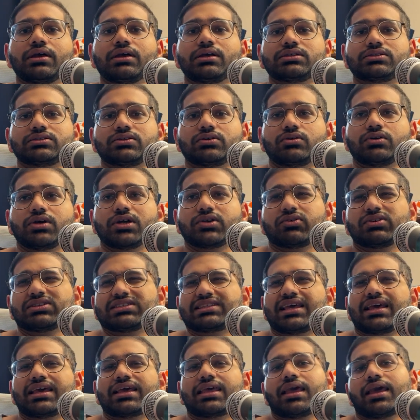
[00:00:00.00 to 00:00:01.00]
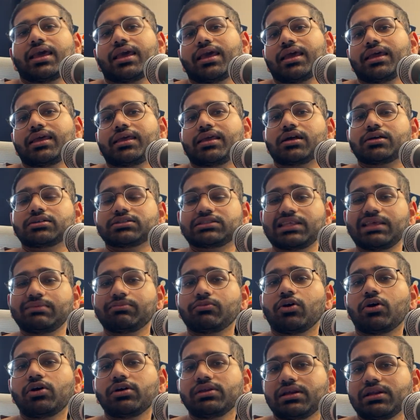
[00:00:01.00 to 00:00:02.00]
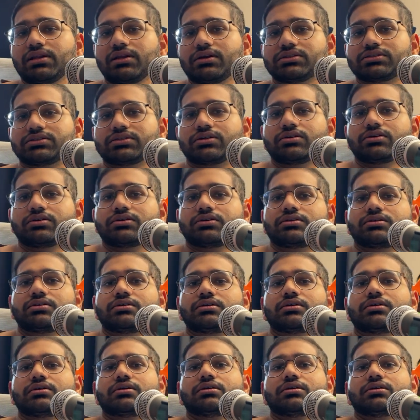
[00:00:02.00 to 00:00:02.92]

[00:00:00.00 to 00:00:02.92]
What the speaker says: So it was like, hey, yeah, sleep quality looks good,